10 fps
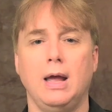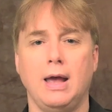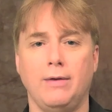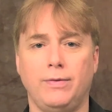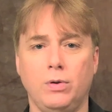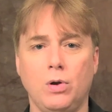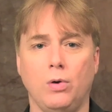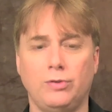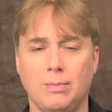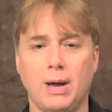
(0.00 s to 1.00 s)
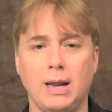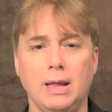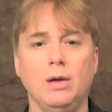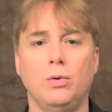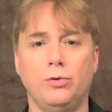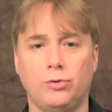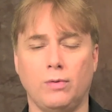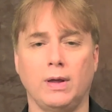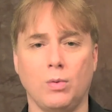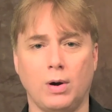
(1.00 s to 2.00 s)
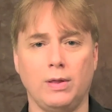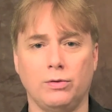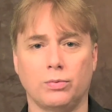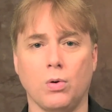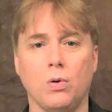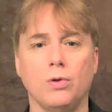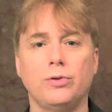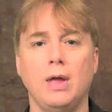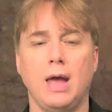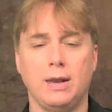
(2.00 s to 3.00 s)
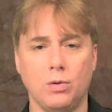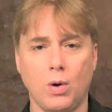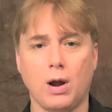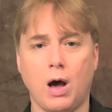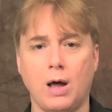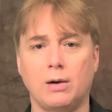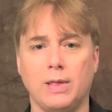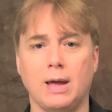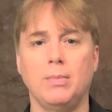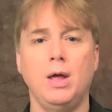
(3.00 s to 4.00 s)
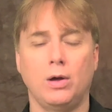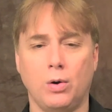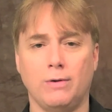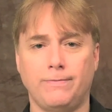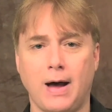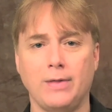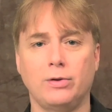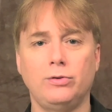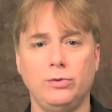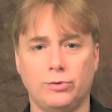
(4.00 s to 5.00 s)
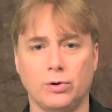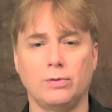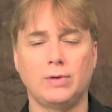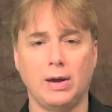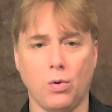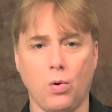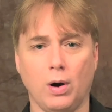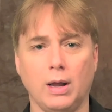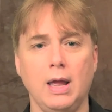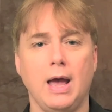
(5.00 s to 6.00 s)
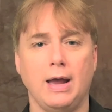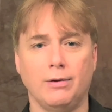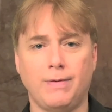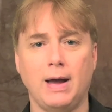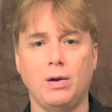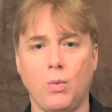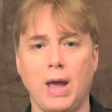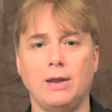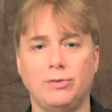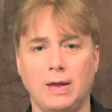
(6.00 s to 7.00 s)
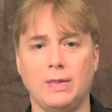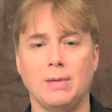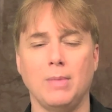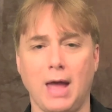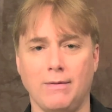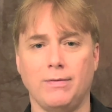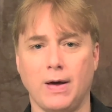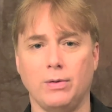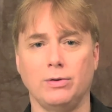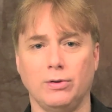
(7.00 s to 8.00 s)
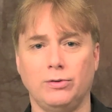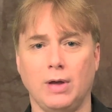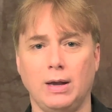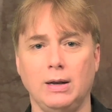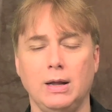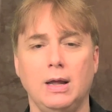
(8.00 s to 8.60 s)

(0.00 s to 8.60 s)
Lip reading: If you know somebody who's serving in one of these roles and you want to honor them, go to FathersWhoServe.org and you'll find a way to send them Every Father is a Son.